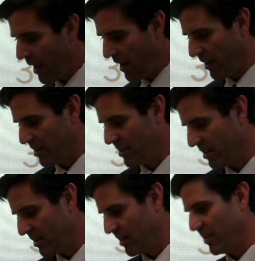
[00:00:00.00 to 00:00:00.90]
And
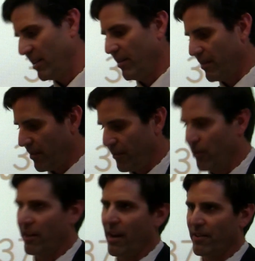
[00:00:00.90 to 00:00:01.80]
you know, if
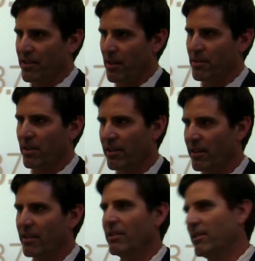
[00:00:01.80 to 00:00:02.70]
you already have the subsidy,
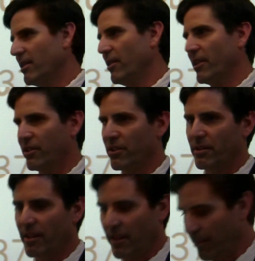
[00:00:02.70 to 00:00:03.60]
then you're actually
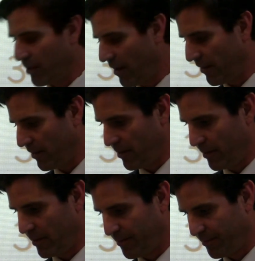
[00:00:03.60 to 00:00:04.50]
just getting a profit
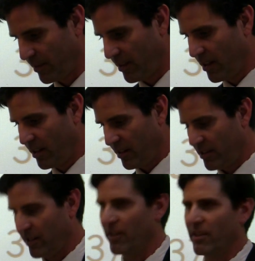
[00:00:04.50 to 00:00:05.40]
from
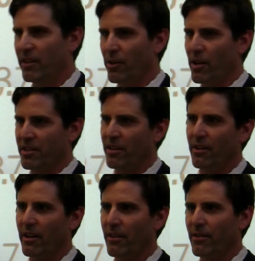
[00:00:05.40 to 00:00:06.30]
it. So in the U.S., they
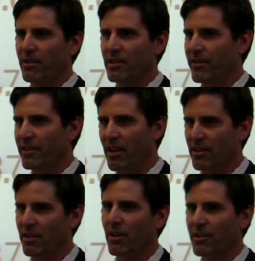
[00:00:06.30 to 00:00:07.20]
already offer a
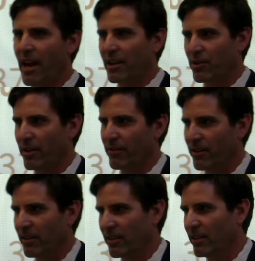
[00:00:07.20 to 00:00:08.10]
$7,000 tax credit
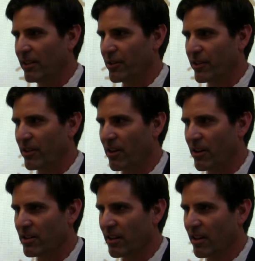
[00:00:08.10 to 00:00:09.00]
for electric
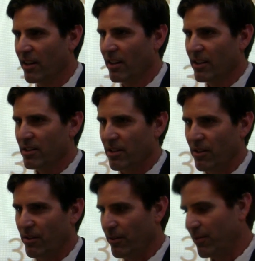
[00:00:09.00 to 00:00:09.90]
cars,
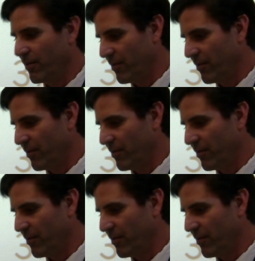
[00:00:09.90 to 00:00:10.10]
so